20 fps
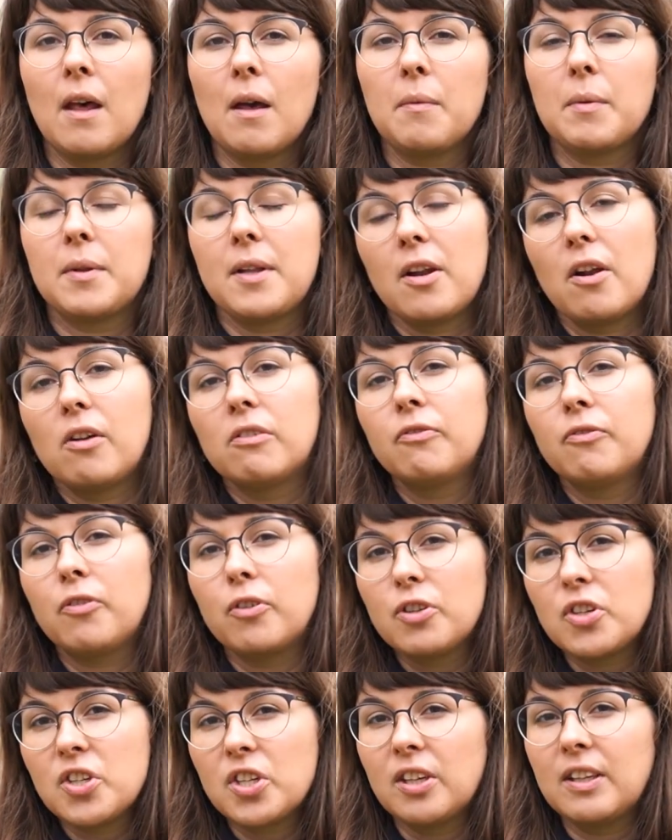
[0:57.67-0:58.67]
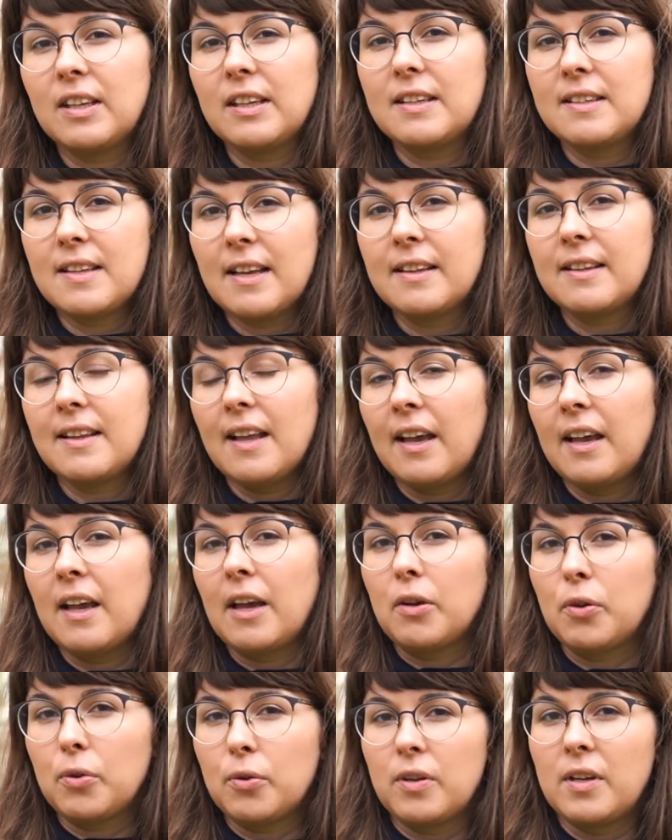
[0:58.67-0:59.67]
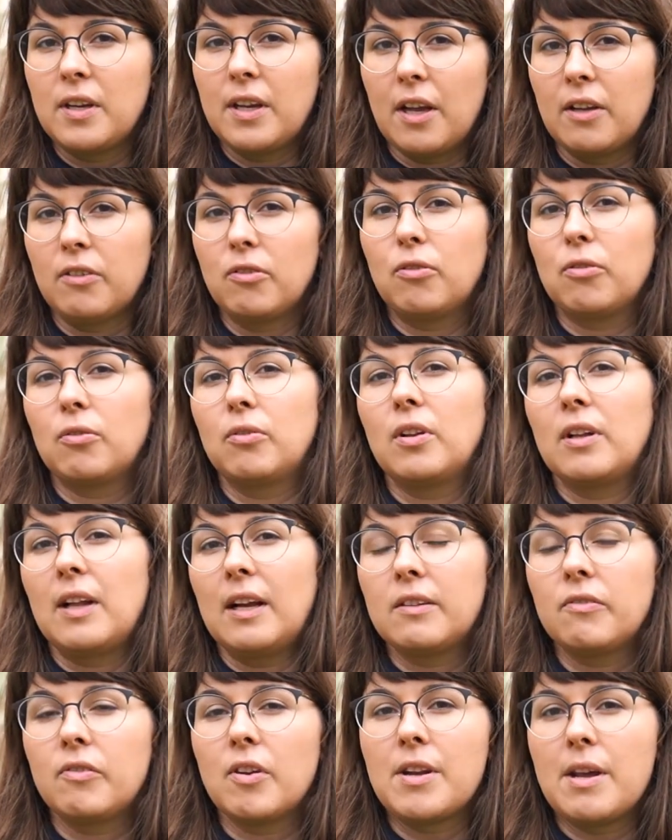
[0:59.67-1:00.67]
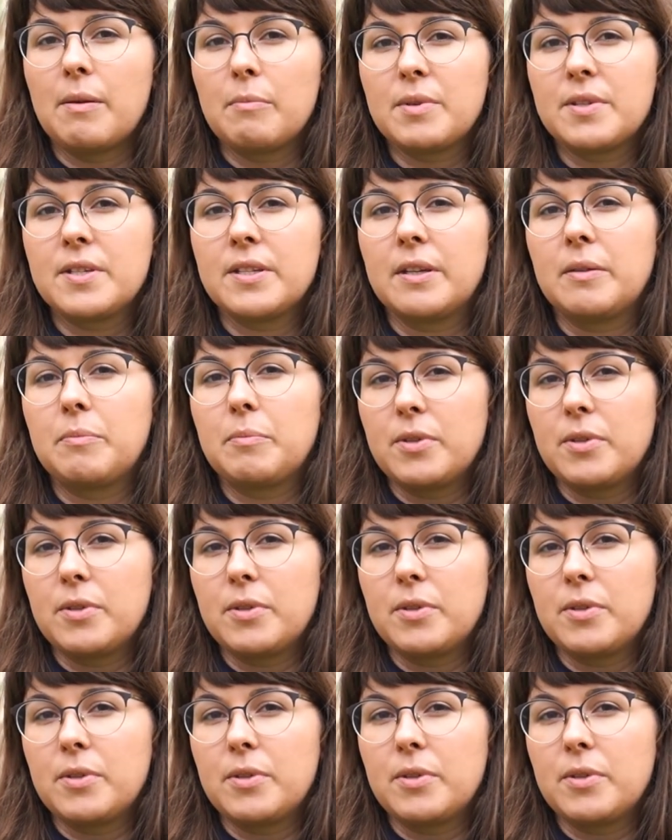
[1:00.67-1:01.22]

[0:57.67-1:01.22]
But then unfortunately, that day I couldn't get to the Latvian embassy in